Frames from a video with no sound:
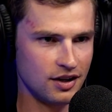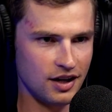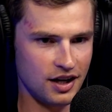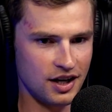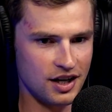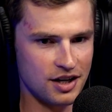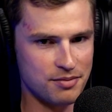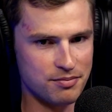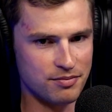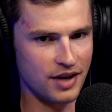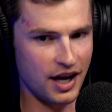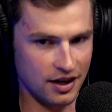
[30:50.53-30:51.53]

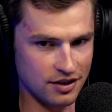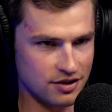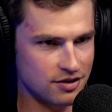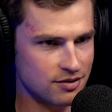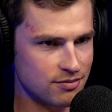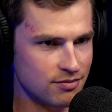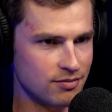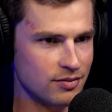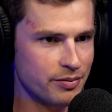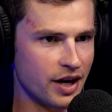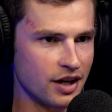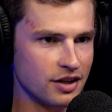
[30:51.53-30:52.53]
and
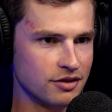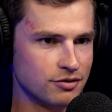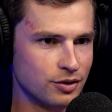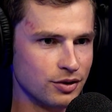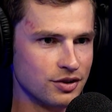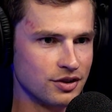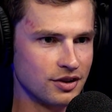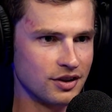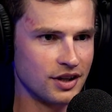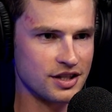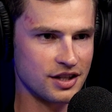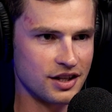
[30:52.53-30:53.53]
part of the Vuelta
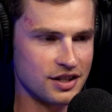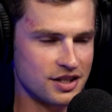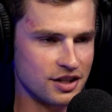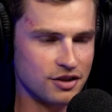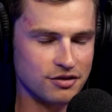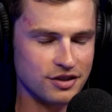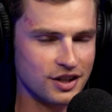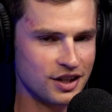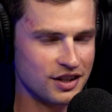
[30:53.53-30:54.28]
itself.